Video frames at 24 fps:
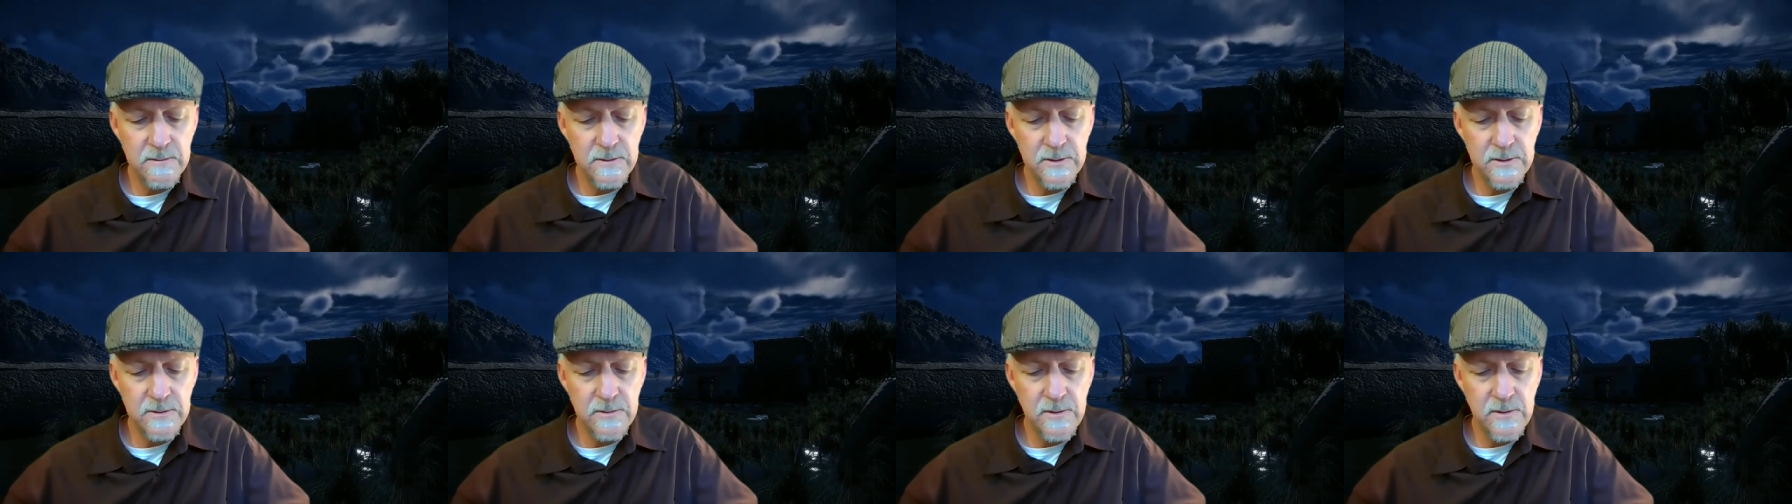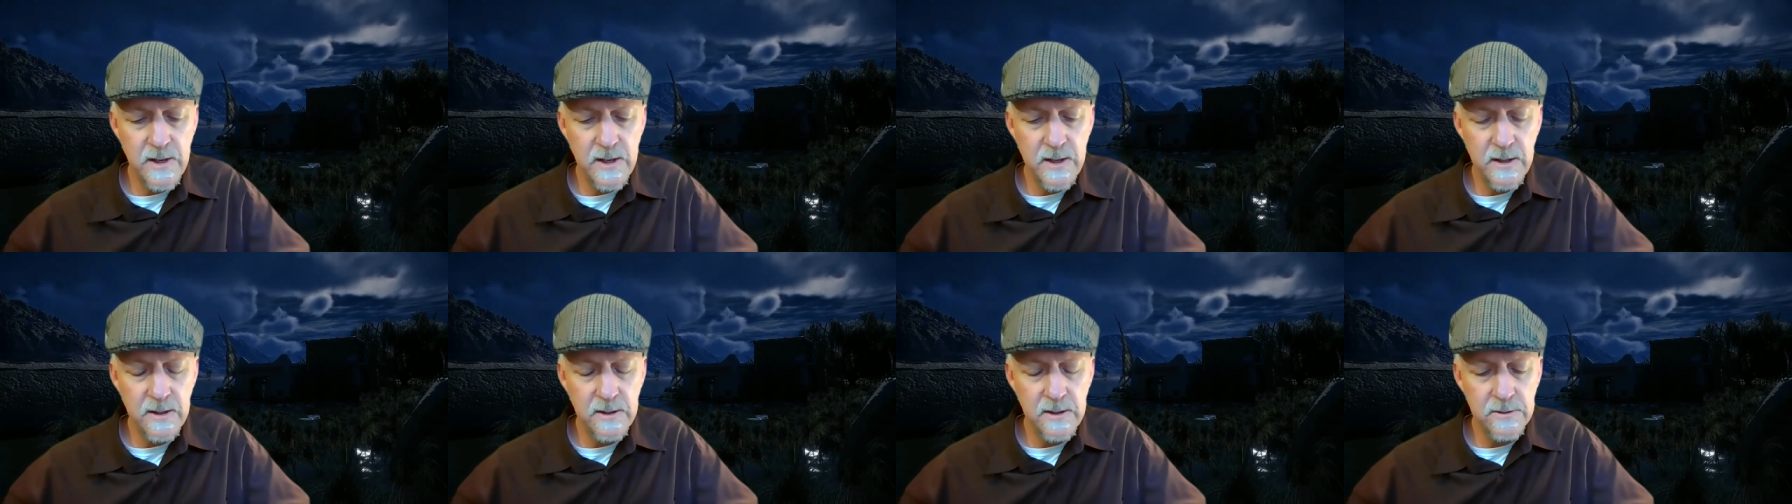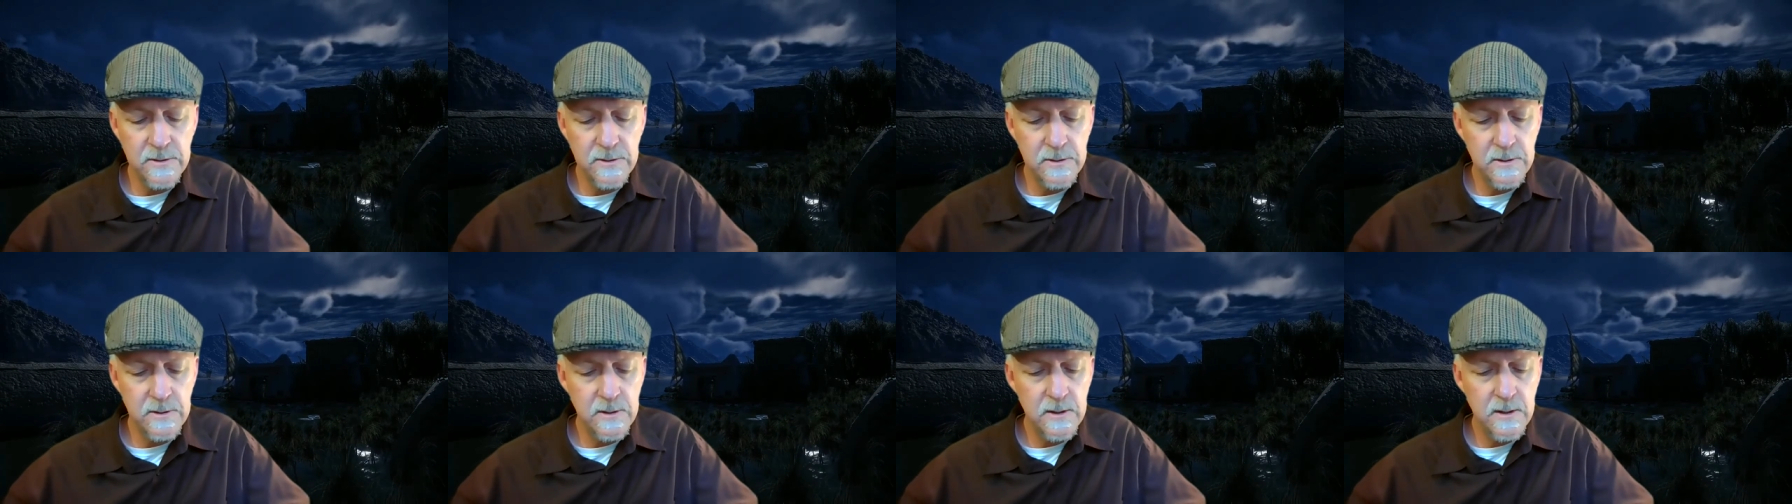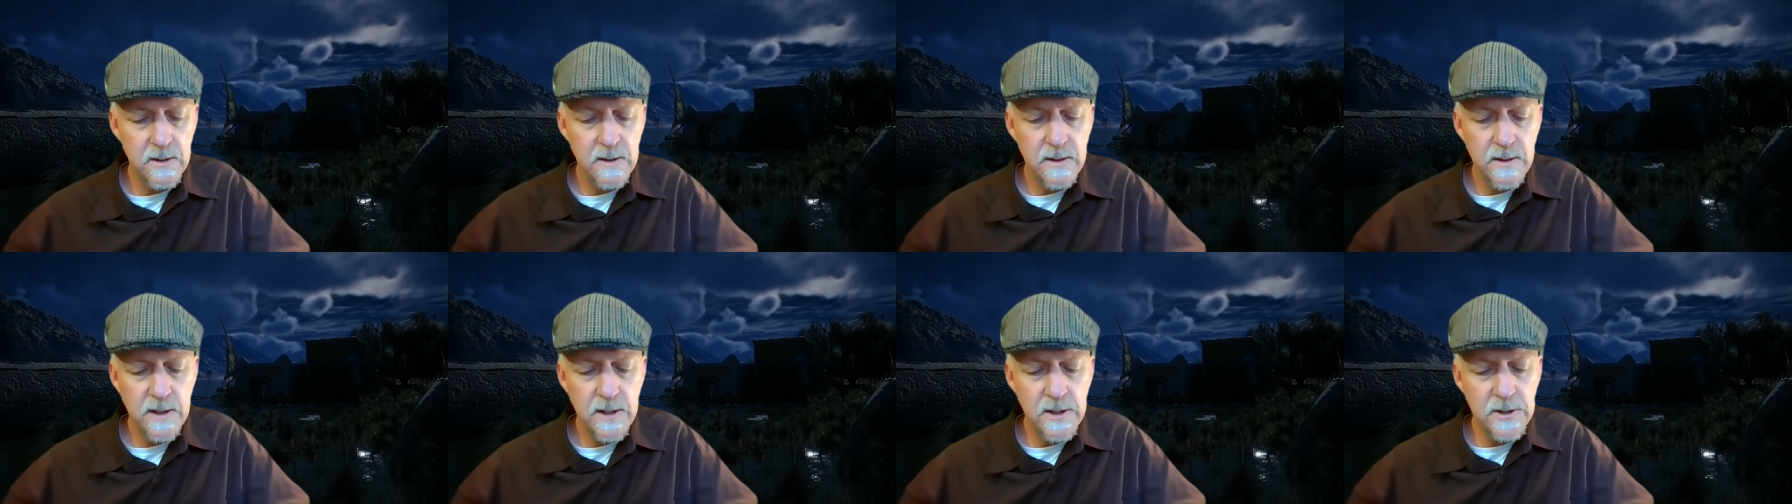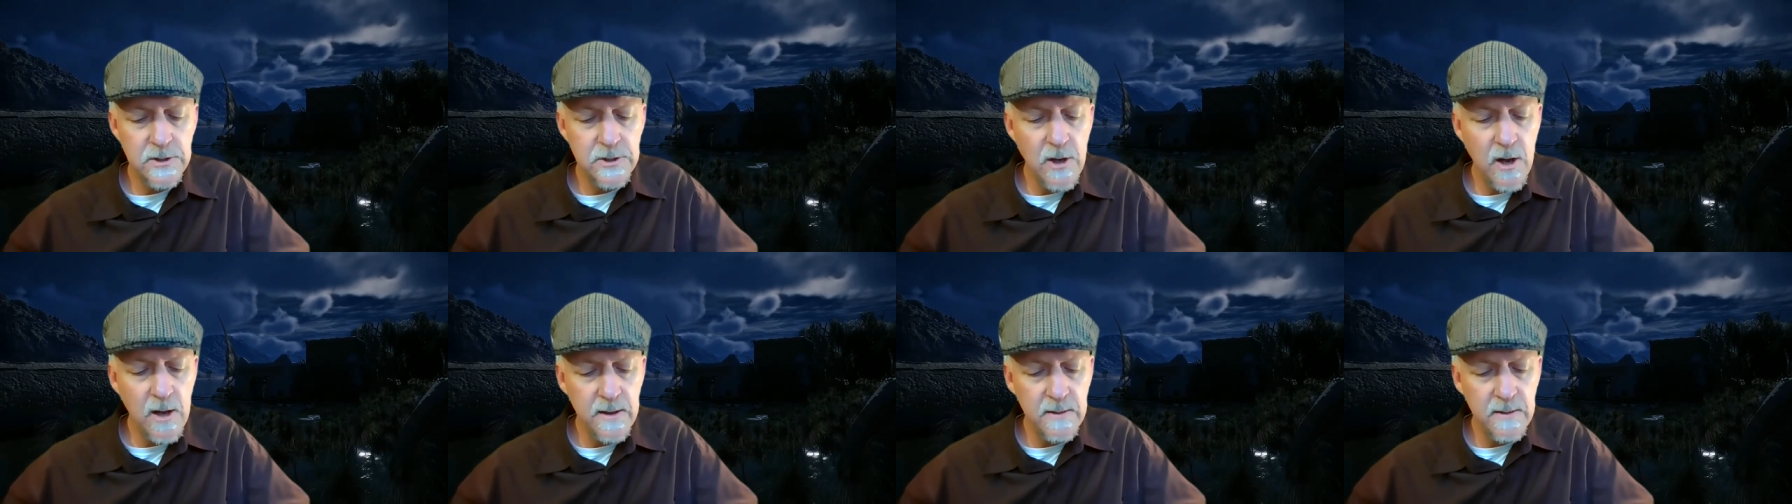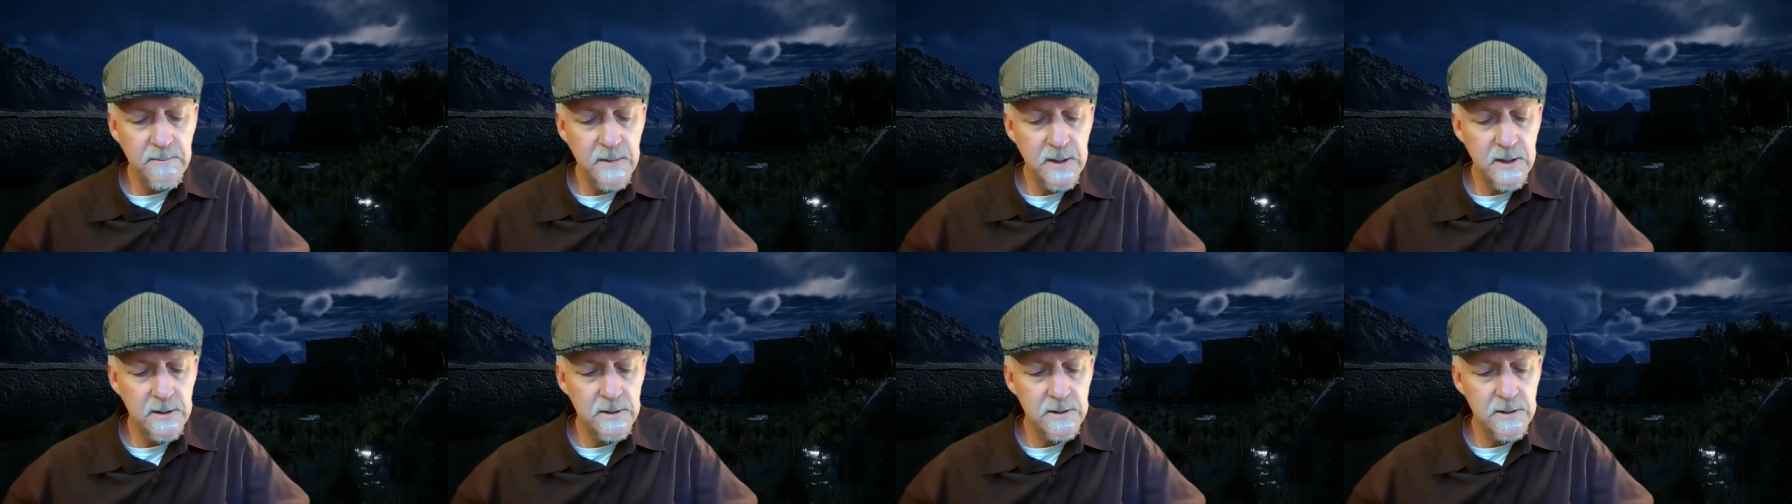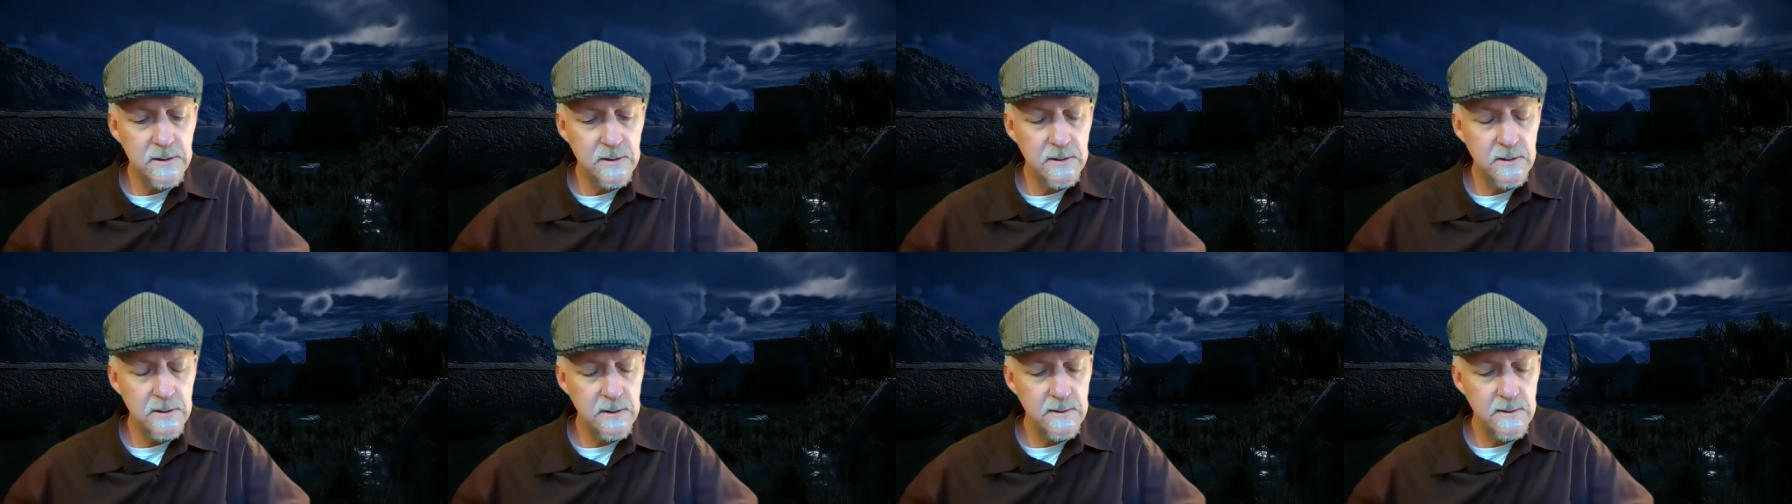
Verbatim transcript: strange. Is aught amiss?